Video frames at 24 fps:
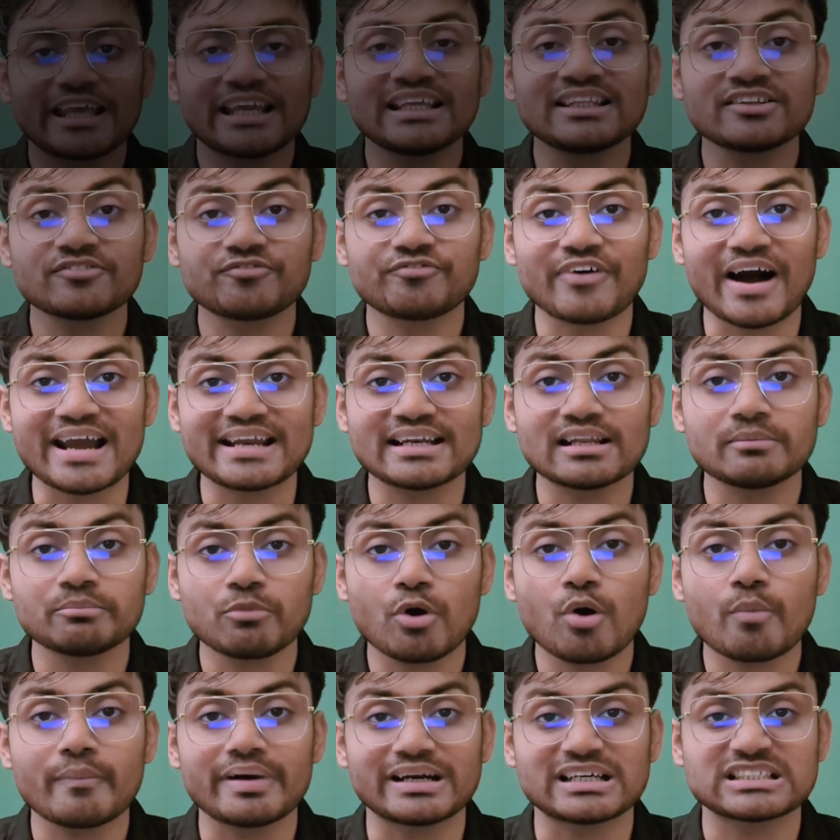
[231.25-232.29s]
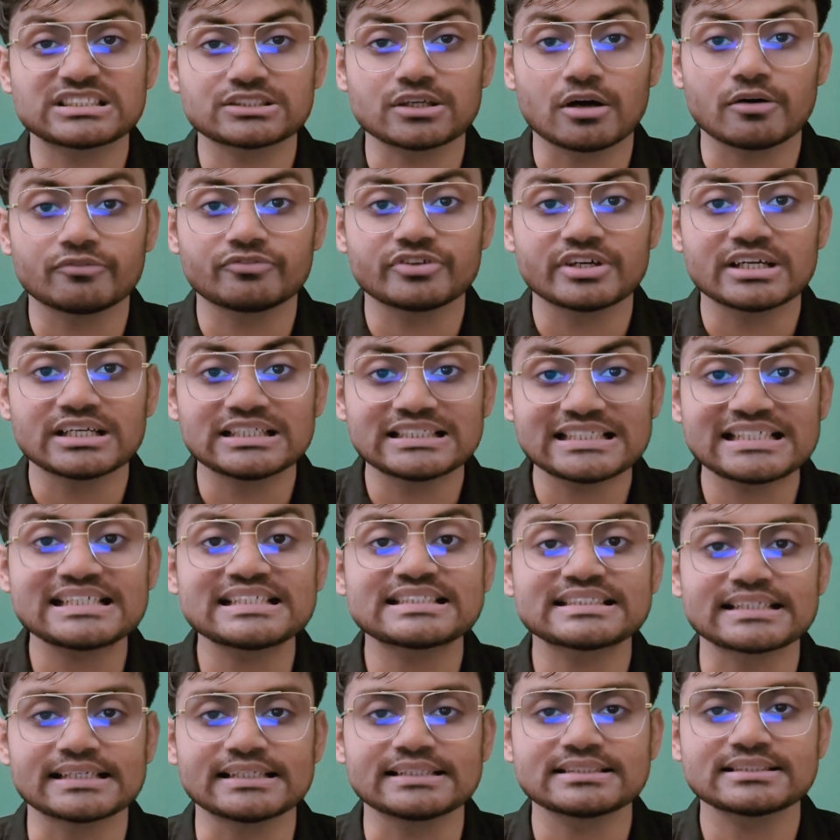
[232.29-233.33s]
In the final moments of
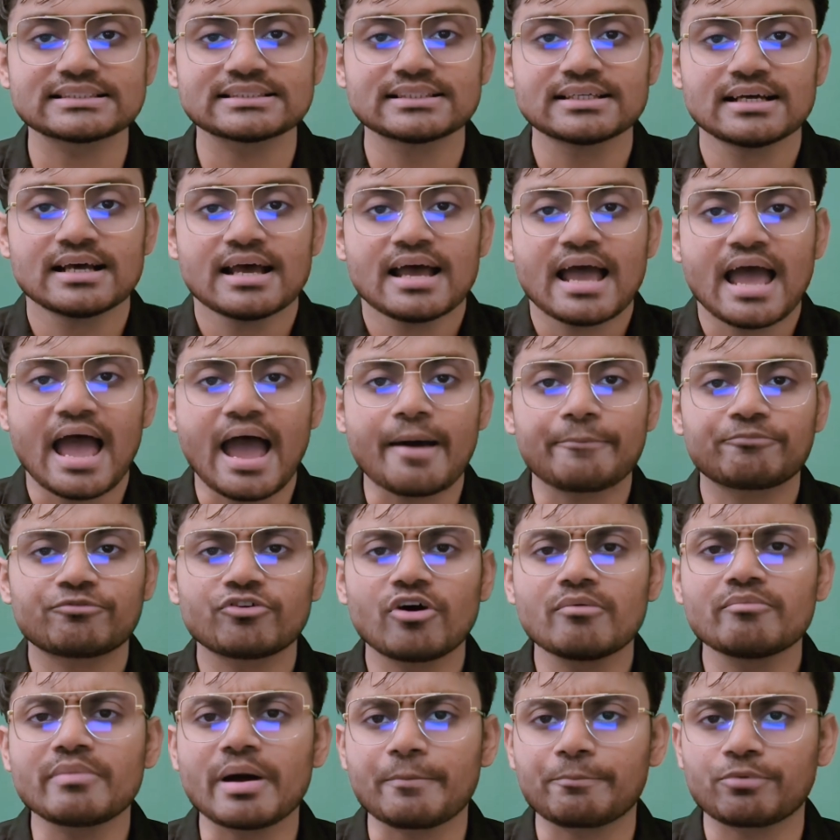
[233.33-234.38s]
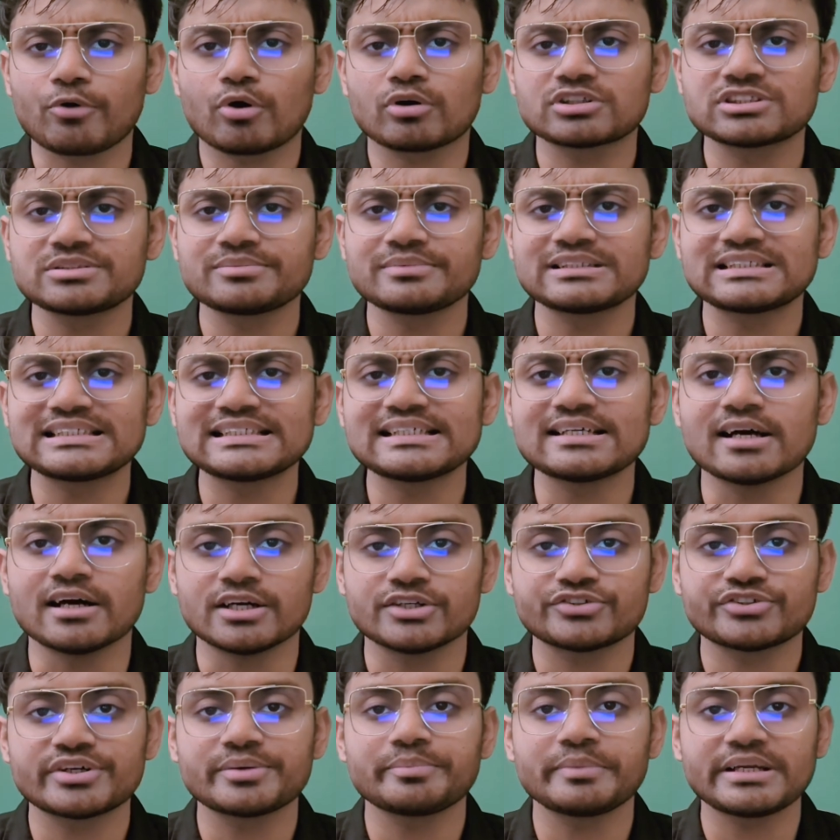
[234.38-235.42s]
descent, from approximately
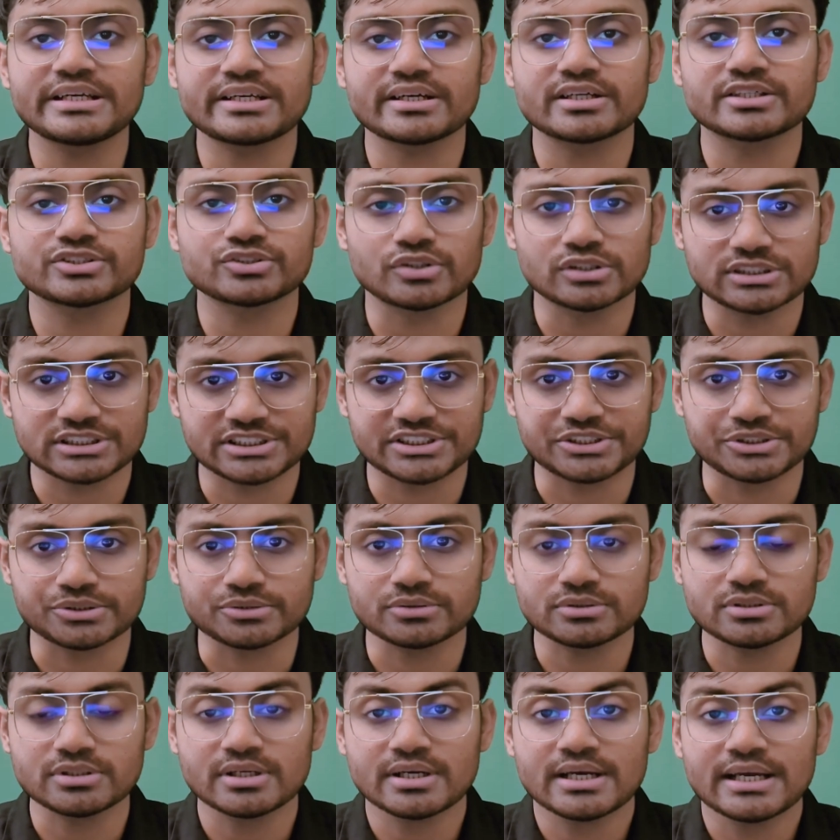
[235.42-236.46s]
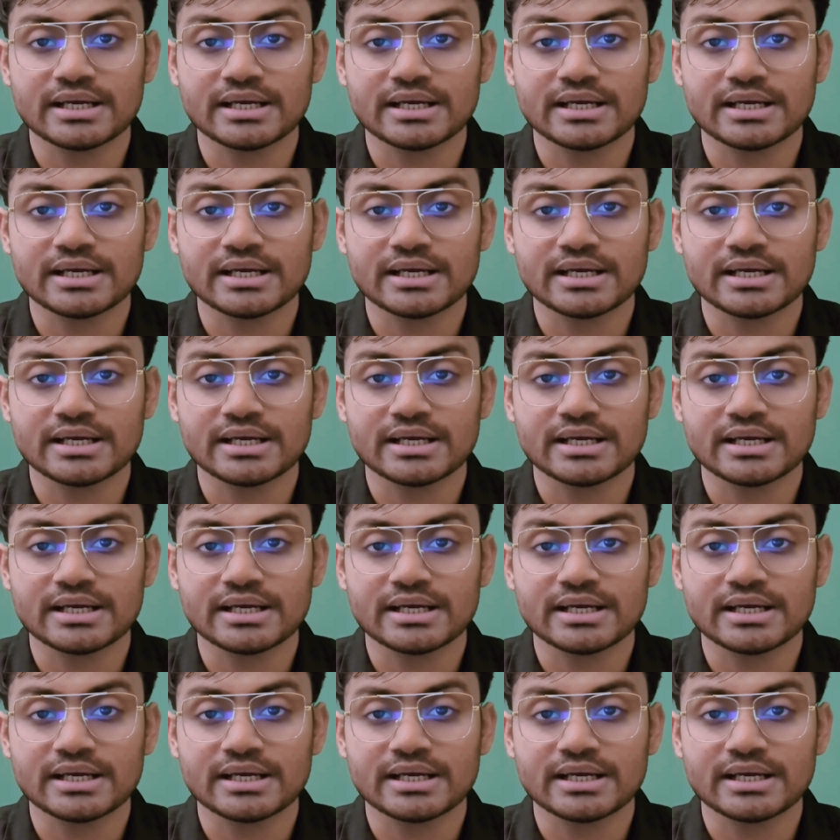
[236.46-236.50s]
100 meters altitude,